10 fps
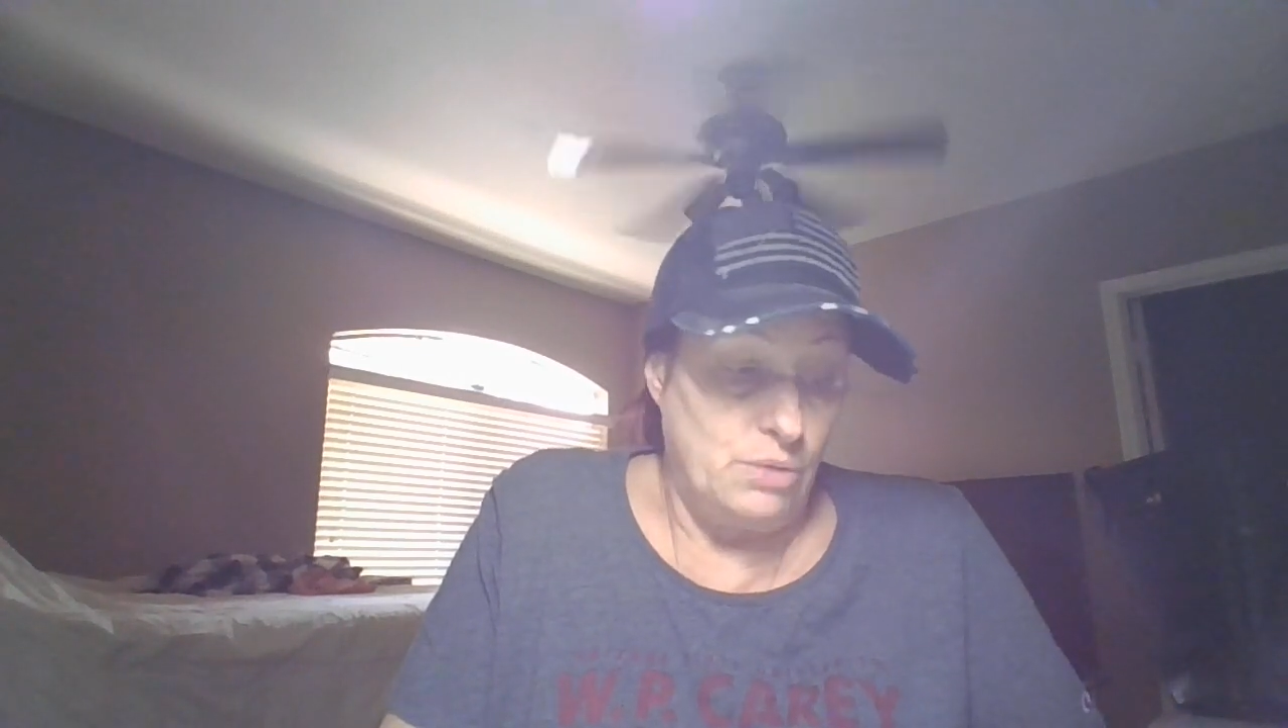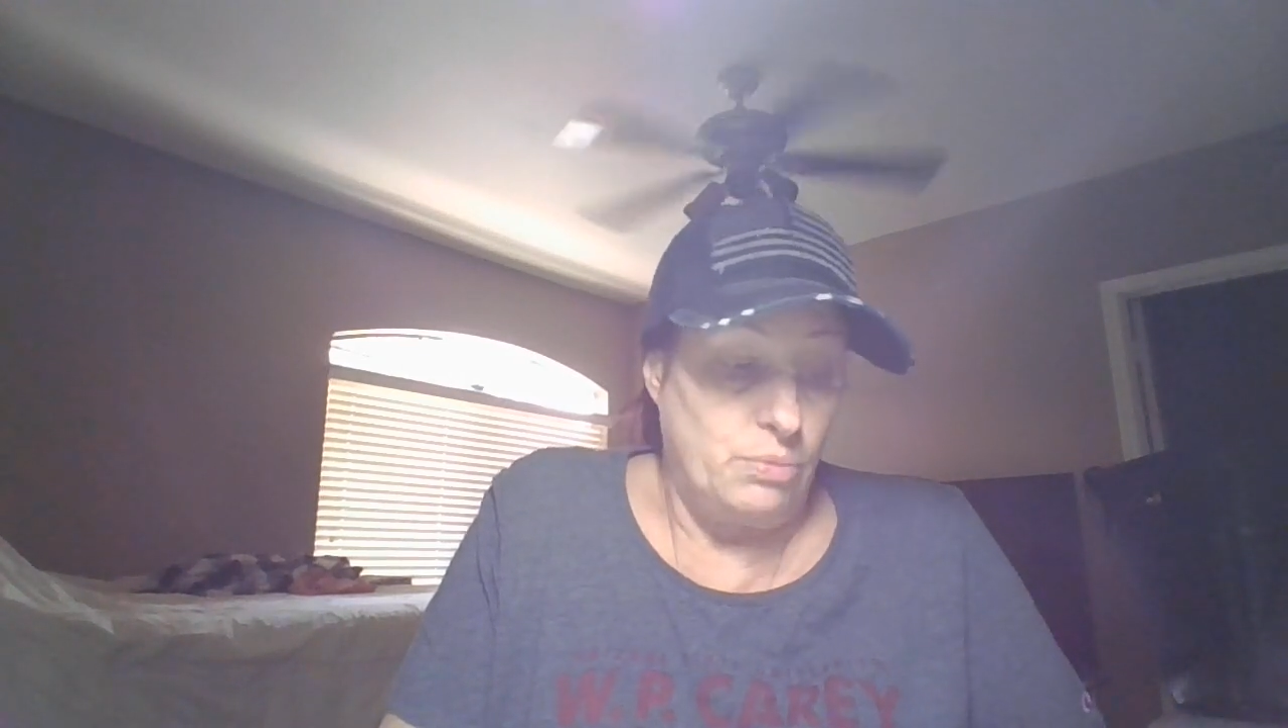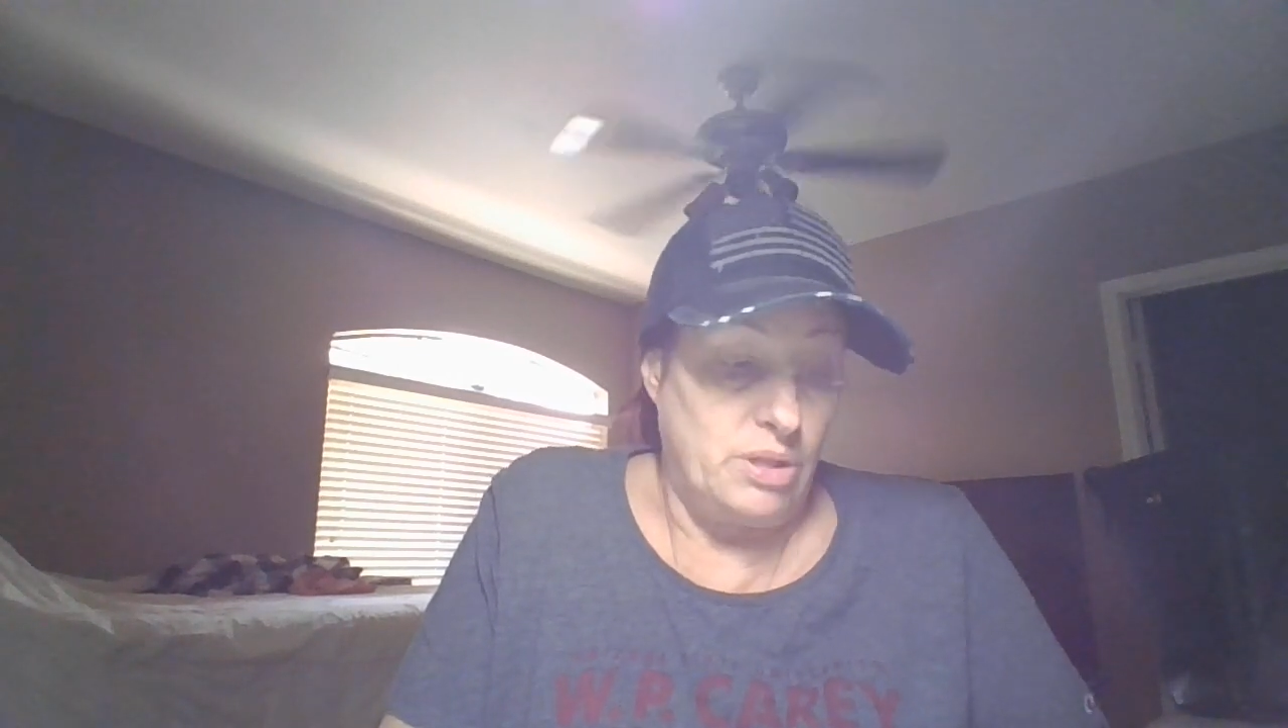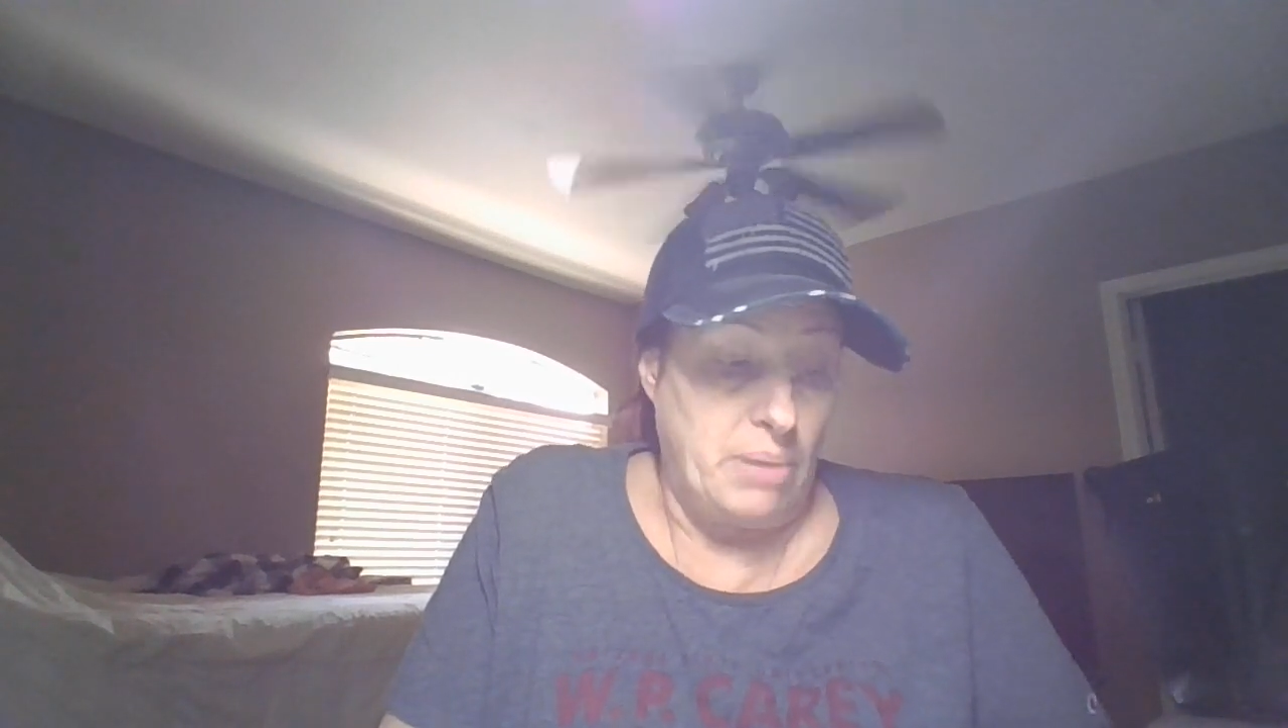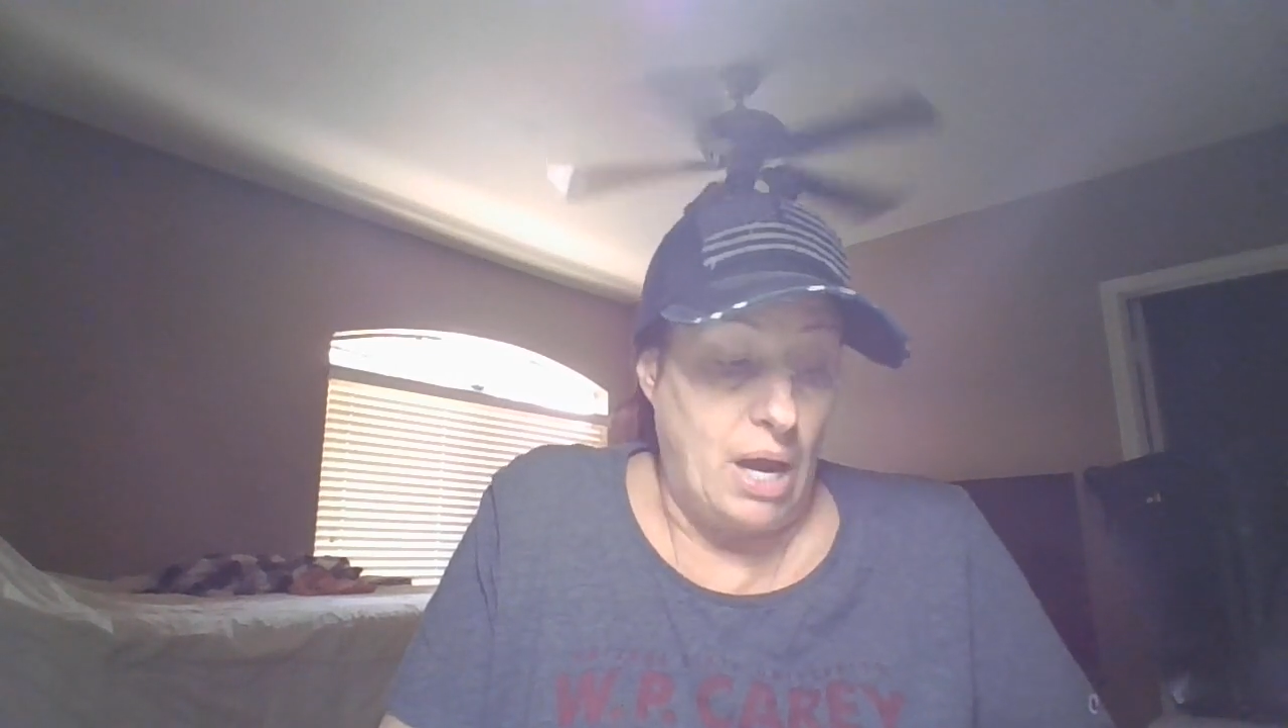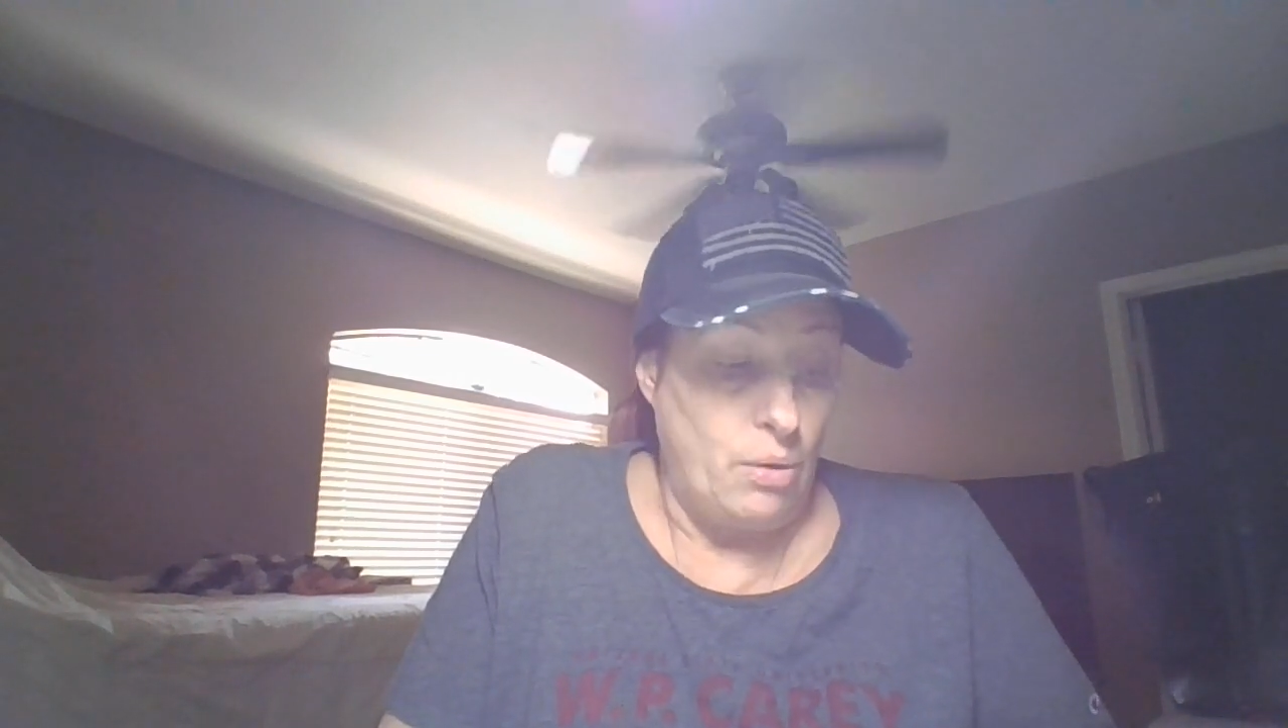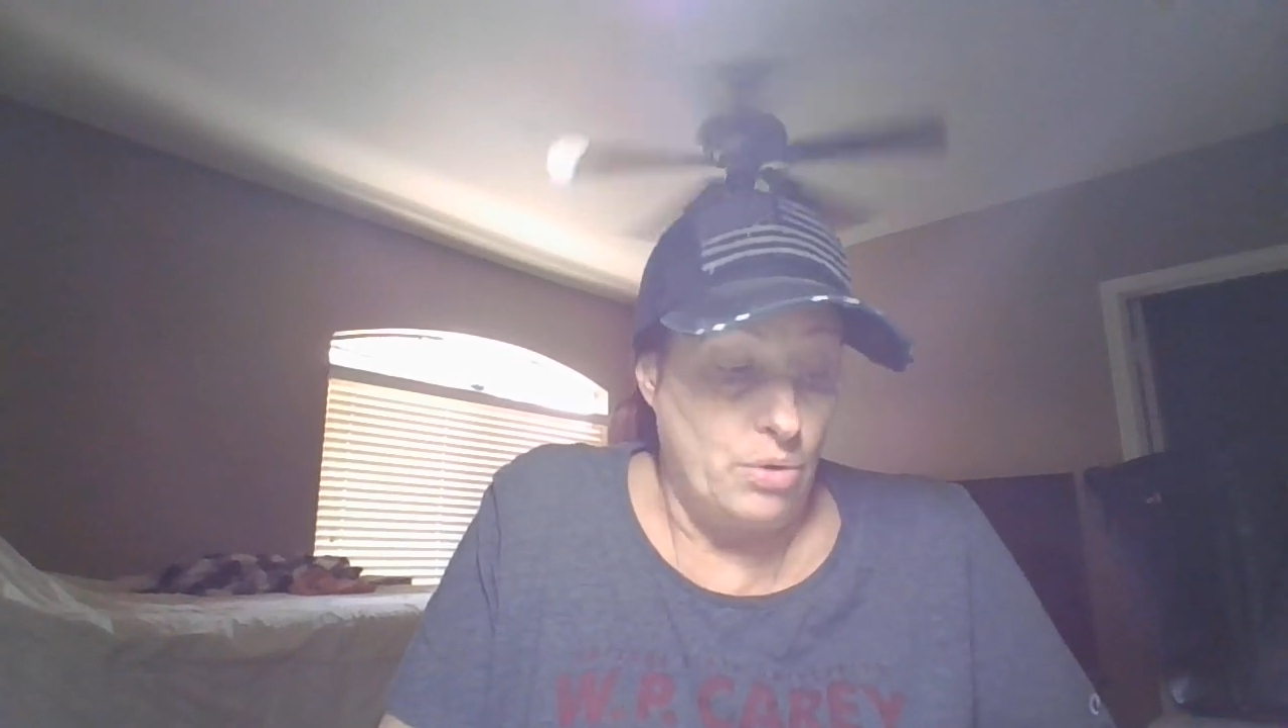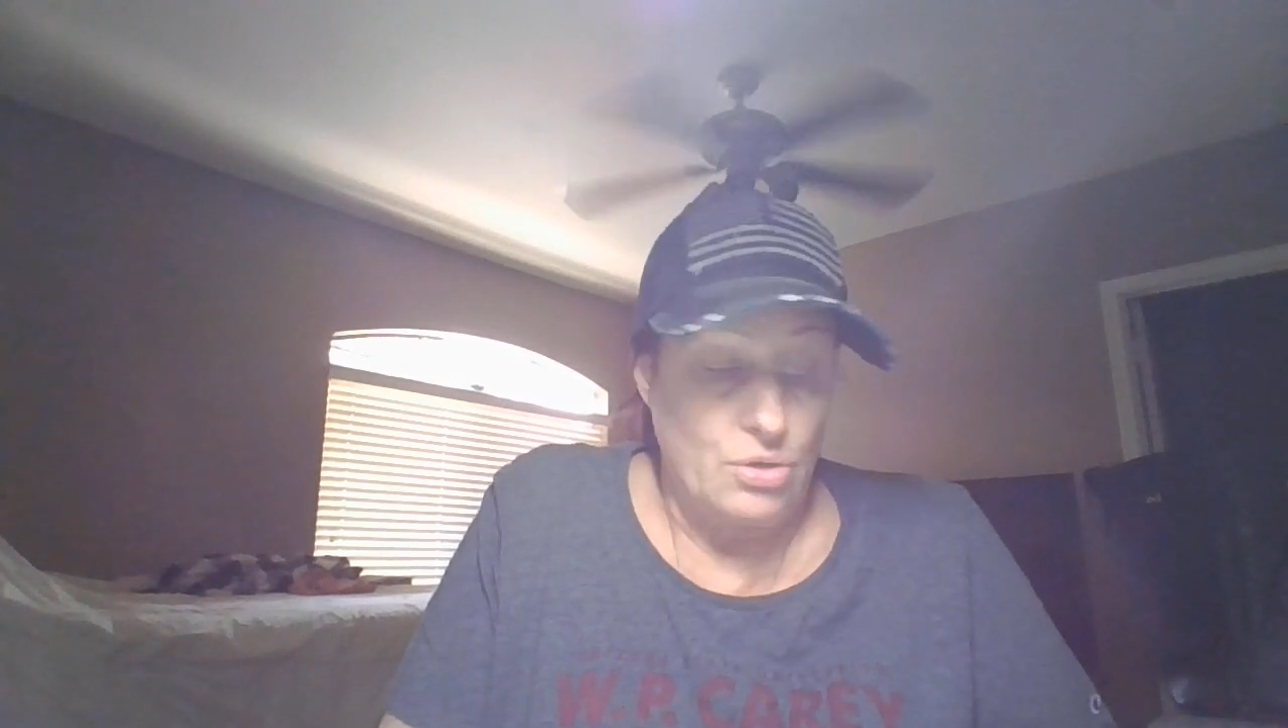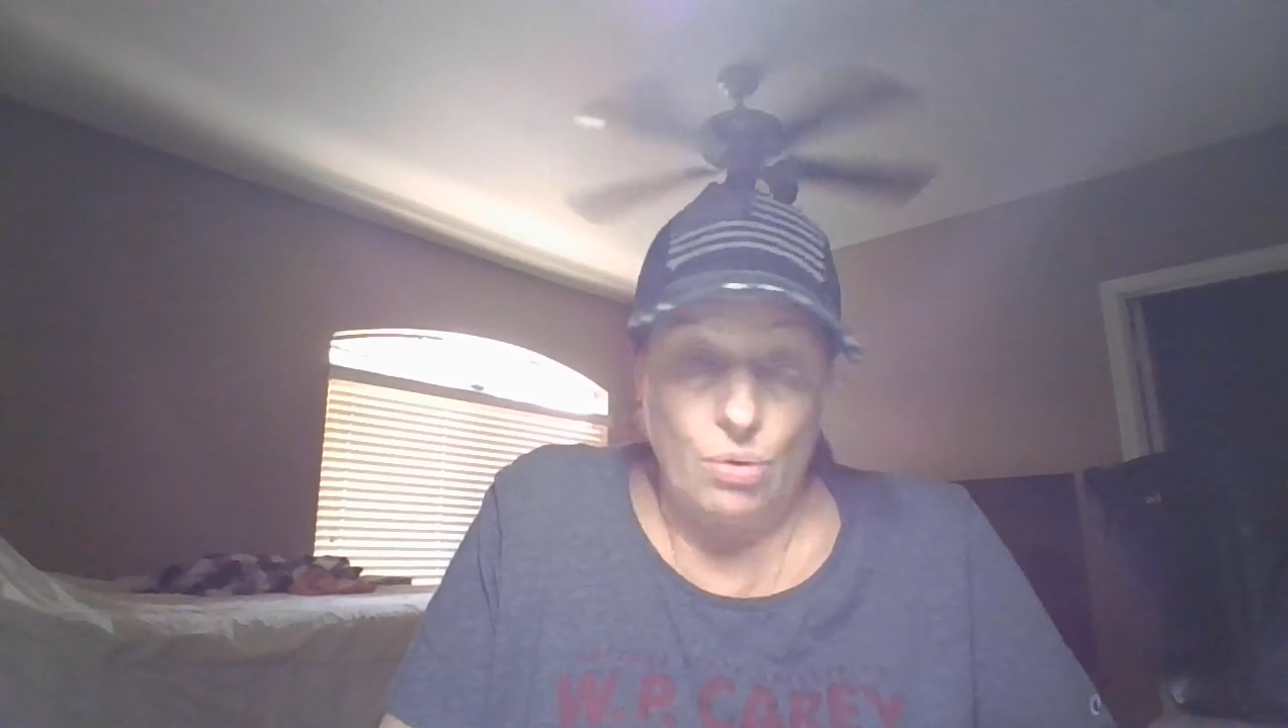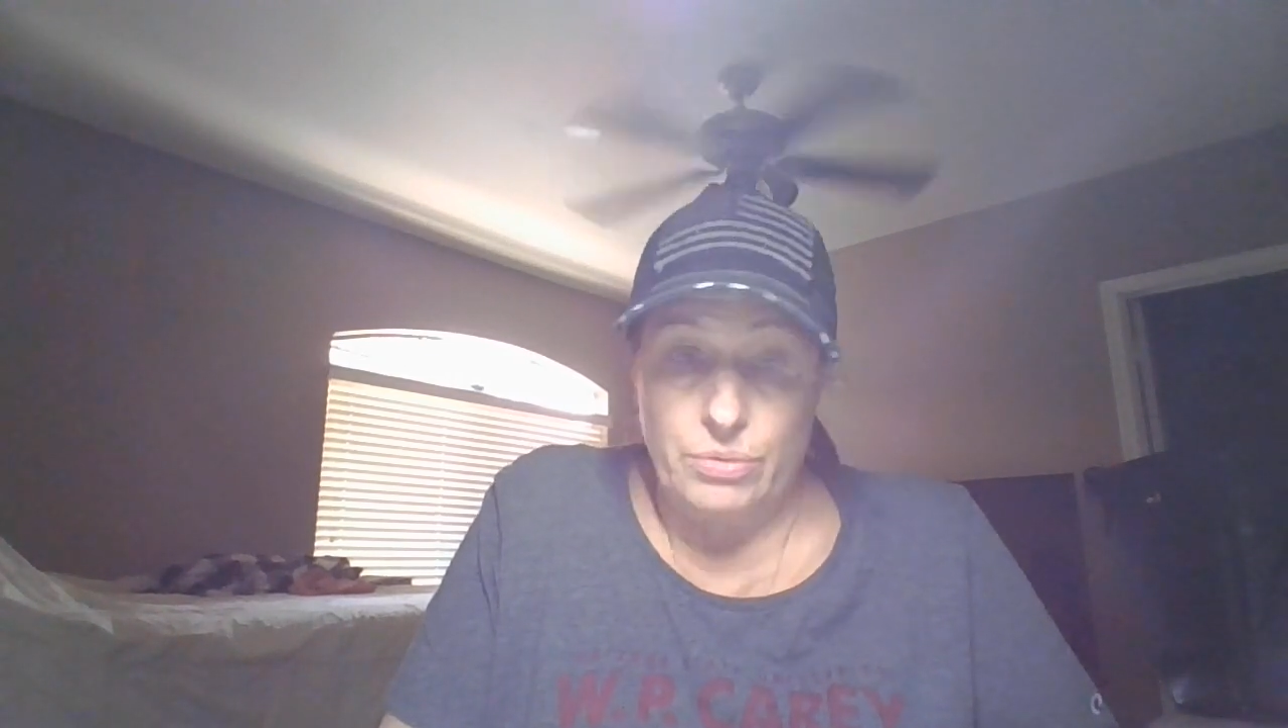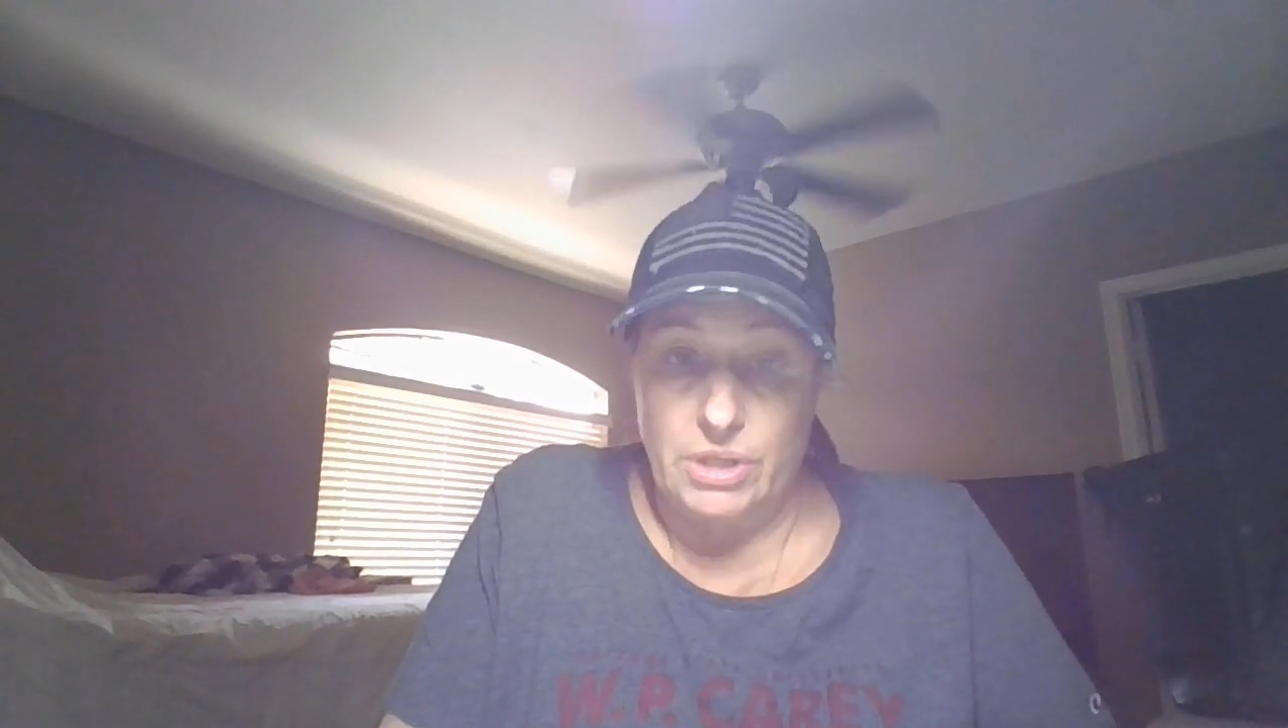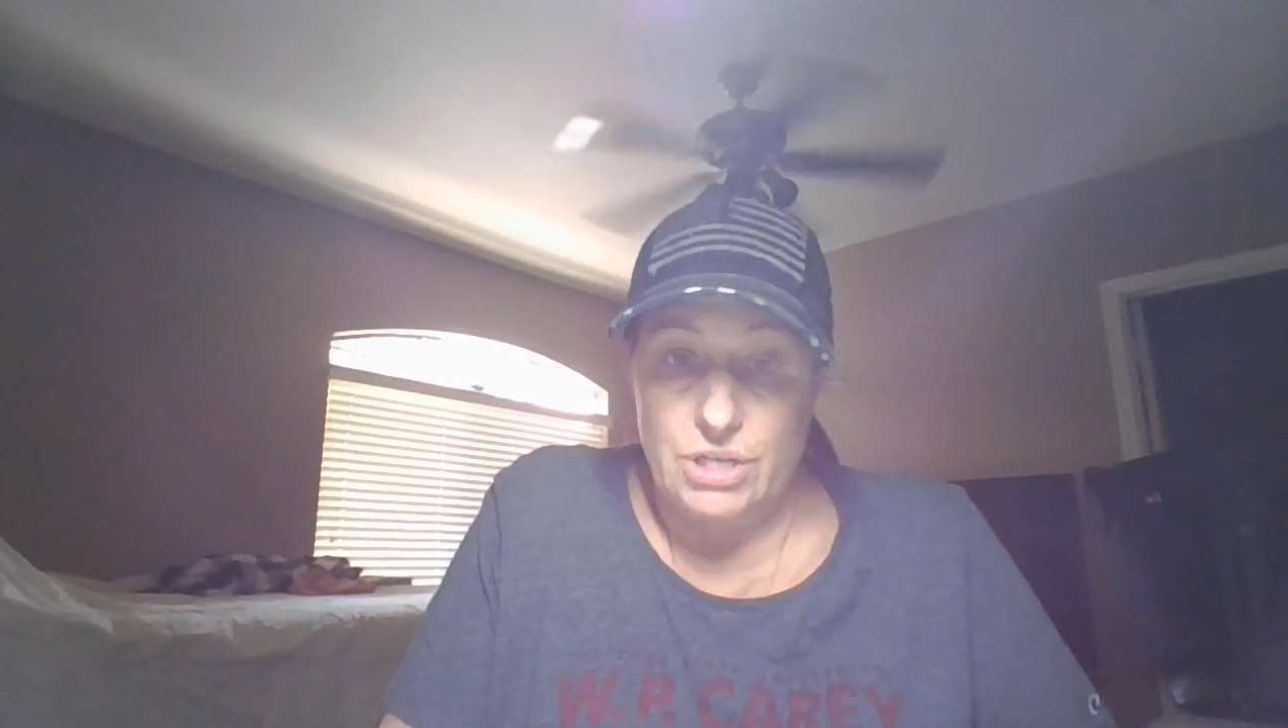with the power to hold